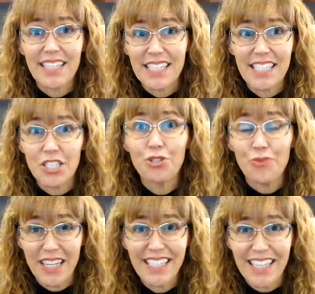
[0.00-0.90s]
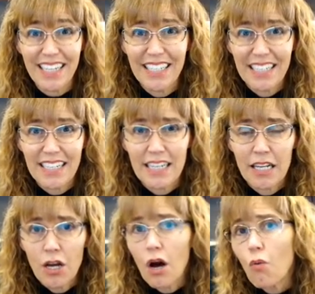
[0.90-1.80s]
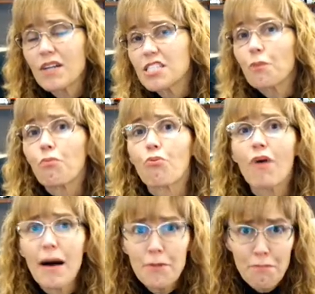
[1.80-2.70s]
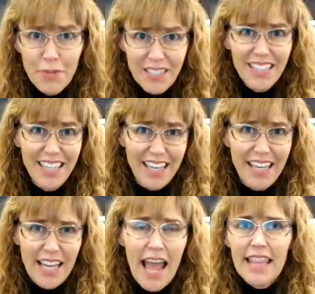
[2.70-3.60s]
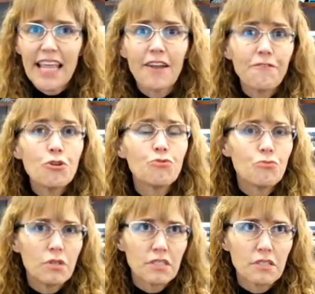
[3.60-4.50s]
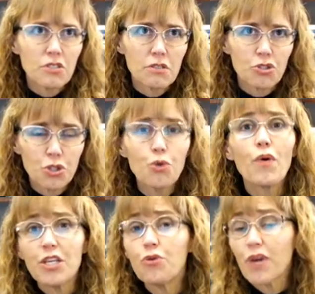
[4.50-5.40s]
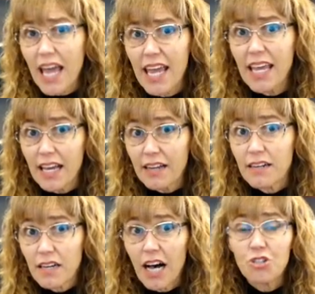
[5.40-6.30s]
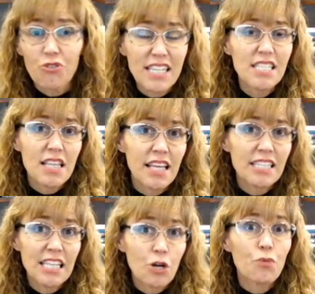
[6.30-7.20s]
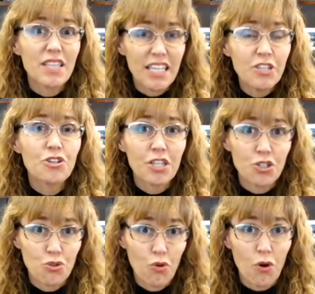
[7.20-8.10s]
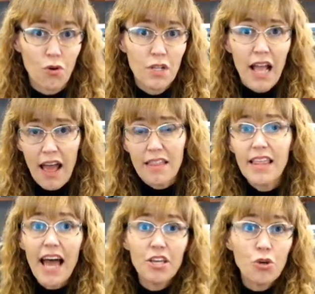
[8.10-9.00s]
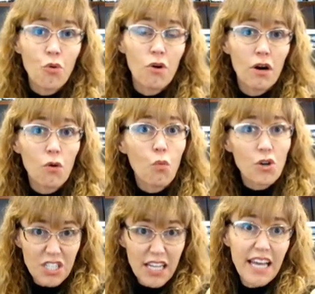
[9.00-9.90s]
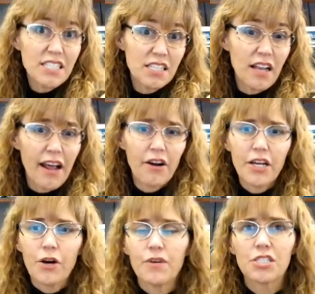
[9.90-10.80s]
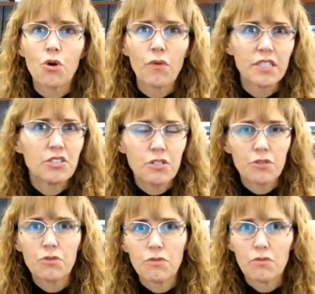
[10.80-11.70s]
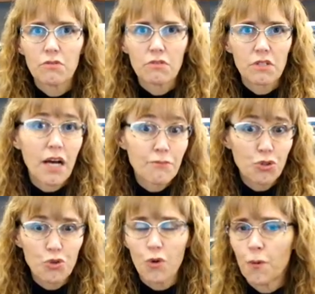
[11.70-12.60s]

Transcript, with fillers: situation? What's the probability that if you do what you can, address the things that are within your control, that your worst case scenario is going to come true?